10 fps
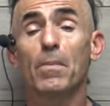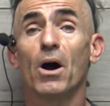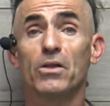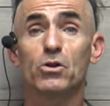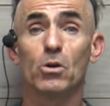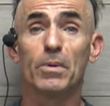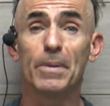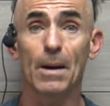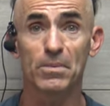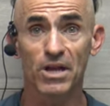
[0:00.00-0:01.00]
upon the global
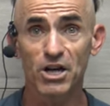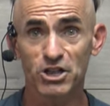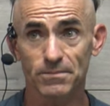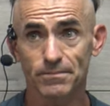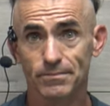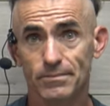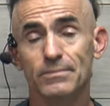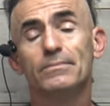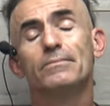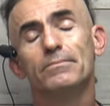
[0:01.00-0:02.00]
population,
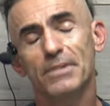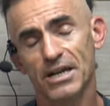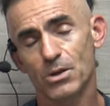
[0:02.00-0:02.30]
meaning